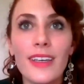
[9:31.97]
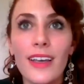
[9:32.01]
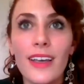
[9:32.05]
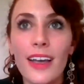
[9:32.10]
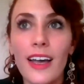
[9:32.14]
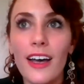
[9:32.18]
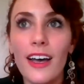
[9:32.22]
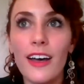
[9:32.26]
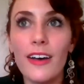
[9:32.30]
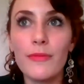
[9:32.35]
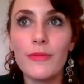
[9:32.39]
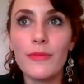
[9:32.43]

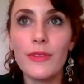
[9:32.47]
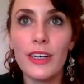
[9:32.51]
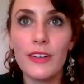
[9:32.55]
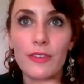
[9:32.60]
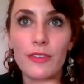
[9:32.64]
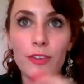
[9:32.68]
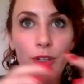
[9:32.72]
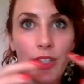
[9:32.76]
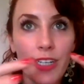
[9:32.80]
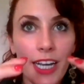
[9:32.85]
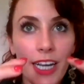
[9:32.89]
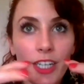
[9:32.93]
kind of
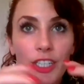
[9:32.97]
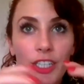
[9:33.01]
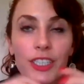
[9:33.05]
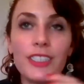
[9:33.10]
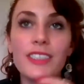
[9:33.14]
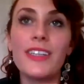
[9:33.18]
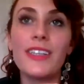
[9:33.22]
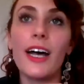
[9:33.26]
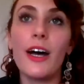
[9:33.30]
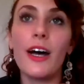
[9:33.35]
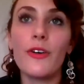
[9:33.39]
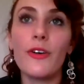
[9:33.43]
creation
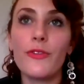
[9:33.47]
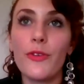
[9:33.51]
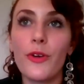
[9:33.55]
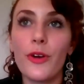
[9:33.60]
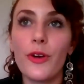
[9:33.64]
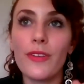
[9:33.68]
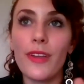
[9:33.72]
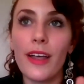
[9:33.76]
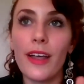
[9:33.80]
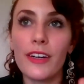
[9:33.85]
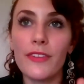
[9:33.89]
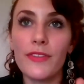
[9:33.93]
style for
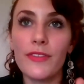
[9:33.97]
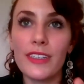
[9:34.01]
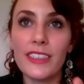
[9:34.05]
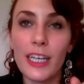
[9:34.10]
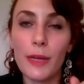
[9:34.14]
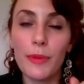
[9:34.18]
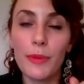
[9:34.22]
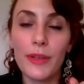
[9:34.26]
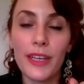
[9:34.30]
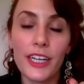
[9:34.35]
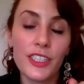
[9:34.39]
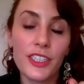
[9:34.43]
a lot of these
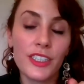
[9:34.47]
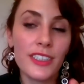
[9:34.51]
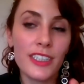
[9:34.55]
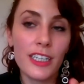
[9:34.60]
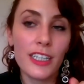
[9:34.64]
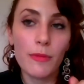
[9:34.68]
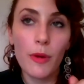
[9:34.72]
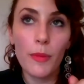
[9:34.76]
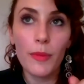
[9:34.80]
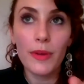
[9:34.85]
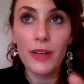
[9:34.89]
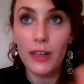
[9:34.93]
applications in
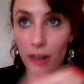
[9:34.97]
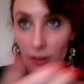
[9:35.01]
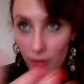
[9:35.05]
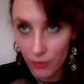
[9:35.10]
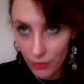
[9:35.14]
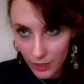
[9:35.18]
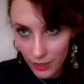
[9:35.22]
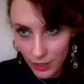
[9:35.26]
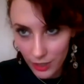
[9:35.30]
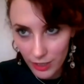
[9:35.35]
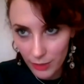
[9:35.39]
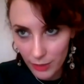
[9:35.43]
the moment,
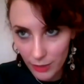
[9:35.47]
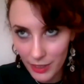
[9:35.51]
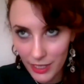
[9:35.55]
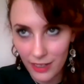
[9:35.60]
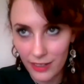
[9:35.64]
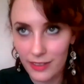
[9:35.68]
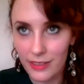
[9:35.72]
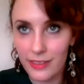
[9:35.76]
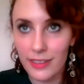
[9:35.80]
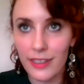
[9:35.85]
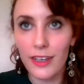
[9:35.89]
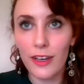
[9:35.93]
clearly
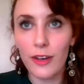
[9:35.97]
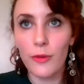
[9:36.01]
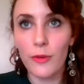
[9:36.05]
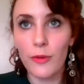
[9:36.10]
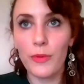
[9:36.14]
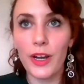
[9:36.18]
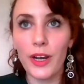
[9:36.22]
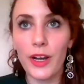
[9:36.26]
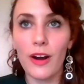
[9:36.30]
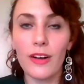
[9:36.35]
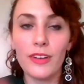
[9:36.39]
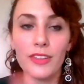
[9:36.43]
because
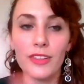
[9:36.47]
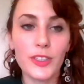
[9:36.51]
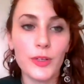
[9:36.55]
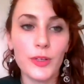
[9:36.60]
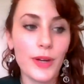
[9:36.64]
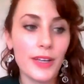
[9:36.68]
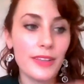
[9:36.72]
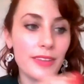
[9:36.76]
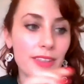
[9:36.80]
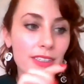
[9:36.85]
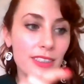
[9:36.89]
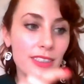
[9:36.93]
we are also
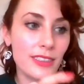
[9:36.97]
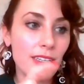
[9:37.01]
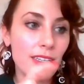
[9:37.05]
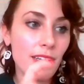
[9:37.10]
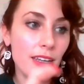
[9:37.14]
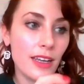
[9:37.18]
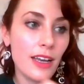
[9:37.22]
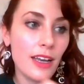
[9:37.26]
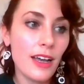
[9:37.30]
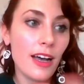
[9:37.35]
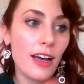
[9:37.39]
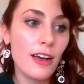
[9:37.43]
at this
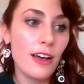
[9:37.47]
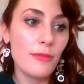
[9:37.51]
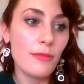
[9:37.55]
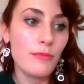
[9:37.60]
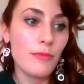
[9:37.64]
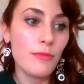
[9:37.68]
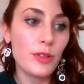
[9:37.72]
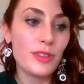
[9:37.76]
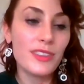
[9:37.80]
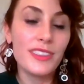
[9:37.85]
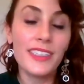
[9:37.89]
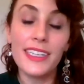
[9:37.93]

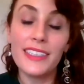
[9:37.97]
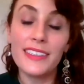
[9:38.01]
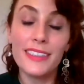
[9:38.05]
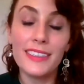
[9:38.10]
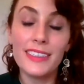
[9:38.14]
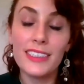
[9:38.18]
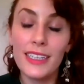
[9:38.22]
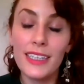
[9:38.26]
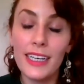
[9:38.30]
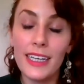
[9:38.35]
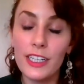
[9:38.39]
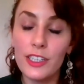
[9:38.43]
most nascent
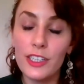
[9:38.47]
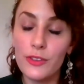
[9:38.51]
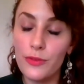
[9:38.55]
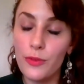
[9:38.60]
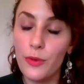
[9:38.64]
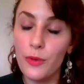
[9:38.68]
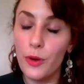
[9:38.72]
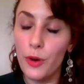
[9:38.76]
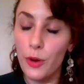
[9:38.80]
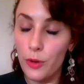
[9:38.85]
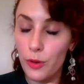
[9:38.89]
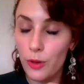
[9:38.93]
stage
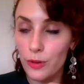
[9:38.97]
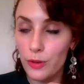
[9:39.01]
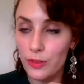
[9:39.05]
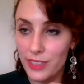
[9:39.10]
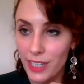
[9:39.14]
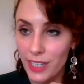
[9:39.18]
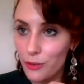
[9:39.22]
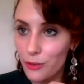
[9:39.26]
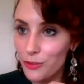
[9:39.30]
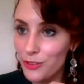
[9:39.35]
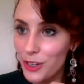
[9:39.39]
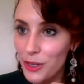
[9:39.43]
for closed
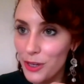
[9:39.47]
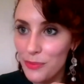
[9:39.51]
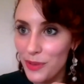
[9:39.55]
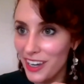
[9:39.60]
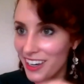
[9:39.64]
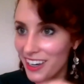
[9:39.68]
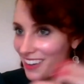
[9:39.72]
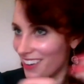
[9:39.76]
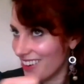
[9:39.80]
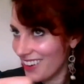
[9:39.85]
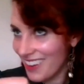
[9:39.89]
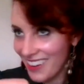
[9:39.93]
alpha,
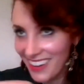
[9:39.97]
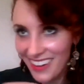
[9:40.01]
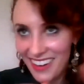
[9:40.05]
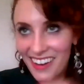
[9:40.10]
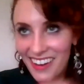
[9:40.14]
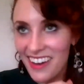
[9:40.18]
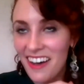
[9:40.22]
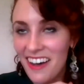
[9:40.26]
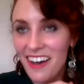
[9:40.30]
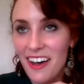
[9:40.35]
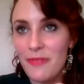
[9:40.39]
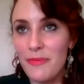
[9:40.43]
but
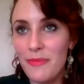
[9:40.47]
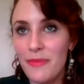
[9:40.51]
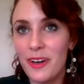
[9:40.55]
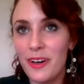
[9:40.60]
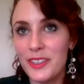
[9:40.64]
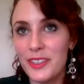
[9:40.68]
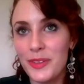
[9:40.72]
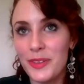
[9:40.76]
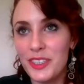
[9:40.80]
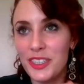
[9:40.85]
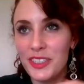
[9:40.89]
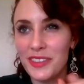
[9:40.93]

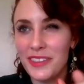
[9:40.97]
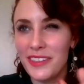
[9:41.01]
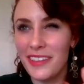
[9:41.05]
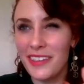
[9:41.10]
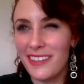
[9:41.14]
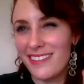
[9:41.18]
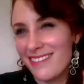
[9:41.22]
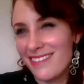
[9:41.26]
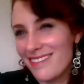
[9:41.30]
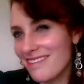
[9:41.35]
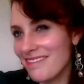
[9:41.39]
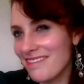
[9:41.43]
also
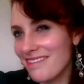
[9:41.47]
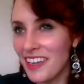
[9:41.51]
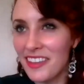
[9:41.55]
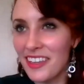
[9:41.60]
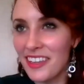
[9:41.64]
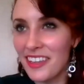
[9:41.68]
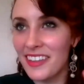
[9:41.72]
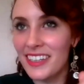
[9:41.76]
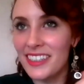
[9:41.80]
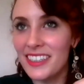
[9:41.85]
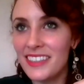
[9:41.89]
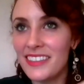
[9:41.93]
I
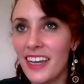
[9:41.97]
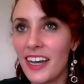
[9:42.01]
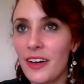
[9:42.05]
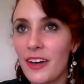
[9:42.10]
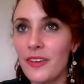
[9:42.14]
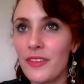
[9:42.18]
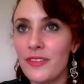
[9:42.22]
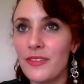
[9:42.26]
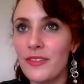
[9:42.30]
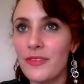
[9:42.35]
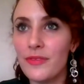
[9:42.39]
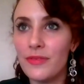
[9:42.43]
think that
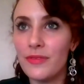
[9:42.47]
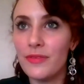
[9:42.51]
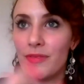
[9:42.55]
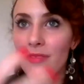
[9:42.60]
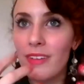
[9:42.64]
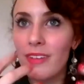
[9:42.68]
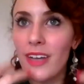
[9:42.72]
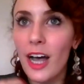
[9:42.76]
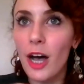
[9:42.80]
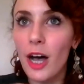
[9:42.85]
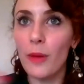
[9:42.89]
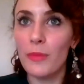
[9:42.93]
style
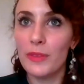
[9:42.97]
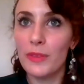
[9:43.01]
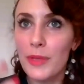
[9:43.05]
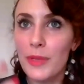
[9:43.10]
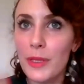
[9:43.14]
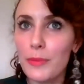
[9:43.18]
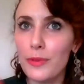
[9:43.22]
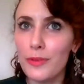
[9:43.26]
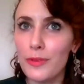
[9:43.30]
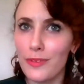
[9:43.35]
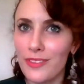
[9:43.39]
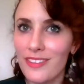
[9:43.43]
helps
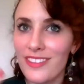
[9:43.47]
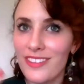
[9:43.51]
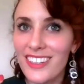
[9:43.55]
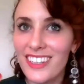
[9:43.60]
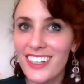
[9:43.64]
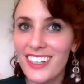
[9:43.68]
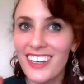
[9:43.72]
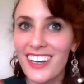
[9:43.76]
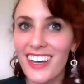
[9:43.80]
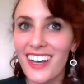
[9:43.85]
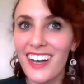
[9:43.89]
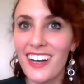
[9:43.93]
people
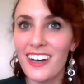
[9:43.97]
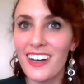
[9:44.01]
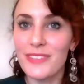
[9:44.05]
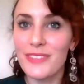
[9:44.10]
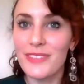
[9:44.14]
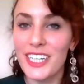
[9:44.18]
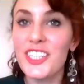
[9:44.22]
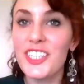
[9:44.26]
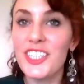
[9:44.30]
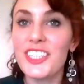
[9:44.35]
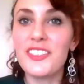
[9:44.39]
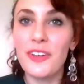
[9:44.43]

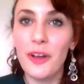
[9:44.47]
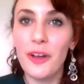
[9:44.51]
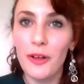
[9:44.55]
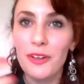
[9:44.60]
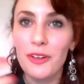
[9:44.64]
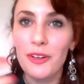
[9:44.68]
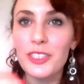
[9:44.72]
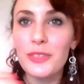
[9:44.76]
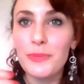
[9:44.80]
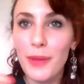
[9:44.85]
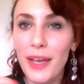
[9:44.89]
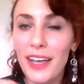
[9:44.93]
digest
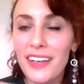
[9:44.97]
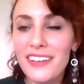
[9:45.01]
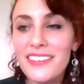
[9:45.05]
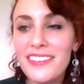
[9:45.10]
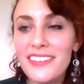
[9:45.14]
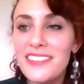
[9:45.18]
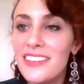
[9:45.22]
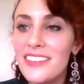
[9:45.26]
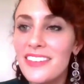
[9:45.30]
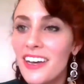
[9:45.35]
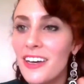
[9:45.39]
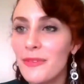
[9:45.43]
knowledge
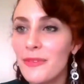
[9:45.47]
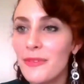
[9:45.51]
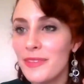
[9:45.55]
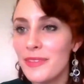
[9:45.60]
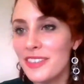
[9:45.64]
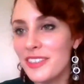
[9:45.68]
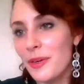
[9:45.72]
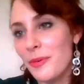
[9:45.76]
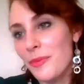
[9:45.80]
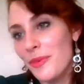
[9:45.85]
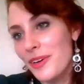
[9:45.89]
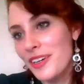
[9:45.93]
best in
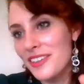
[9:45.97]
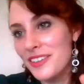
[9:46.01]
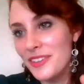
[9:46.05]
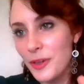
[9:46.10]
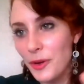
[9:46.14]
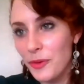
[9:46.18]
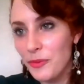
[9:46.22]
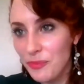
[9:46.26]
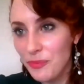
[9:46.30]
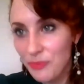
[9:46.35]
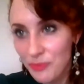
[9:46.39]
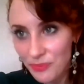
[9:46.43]
some ways.
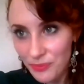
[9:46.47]
So